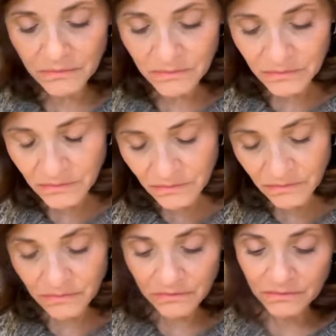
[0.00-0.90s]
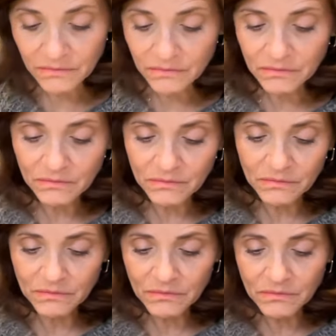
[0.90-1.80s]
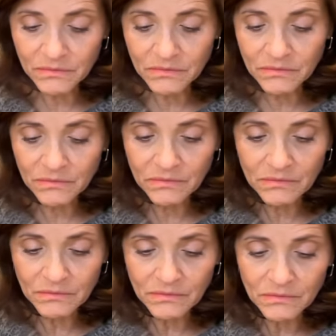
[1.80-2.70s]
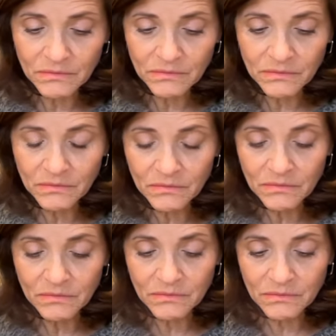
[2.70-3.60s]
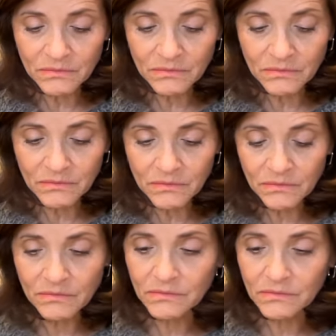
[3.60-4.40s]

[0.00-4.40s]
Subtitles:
The person shown says nothing.